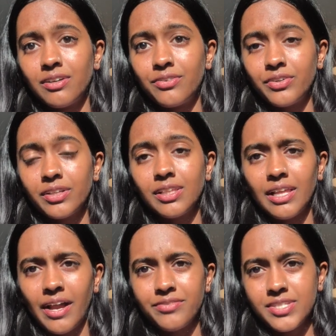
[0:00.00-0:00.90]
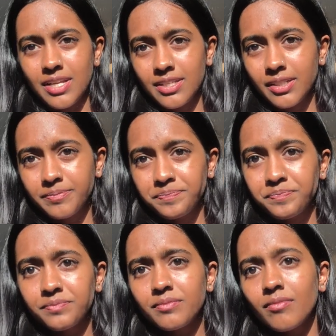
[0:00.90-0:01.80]
real life setting.
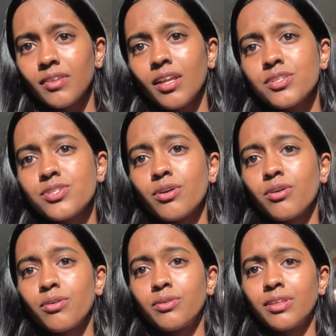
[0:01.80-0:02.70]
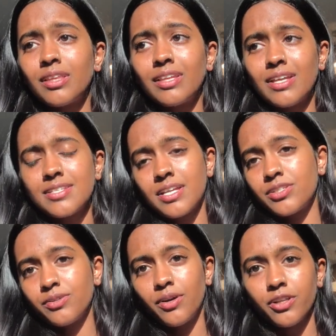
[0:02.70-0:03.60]
So they
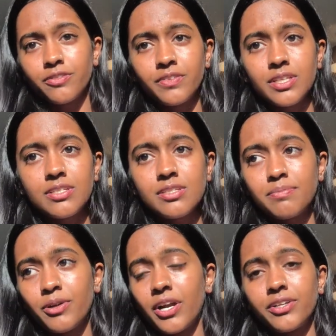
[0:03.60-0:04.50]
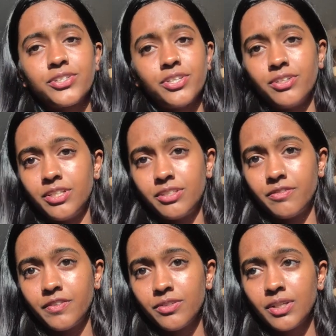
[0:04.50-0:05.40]
send you all of this prior to your
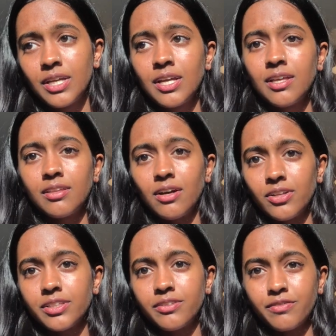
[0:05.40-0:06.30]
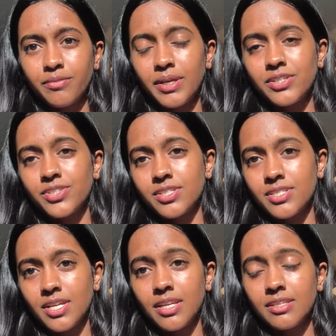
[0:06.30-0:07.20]
interview. All the information is
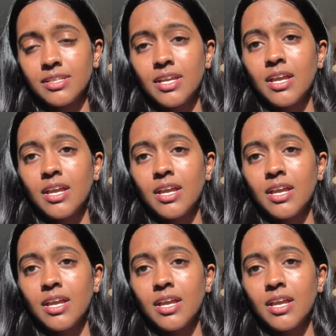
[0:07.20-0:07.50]
sent.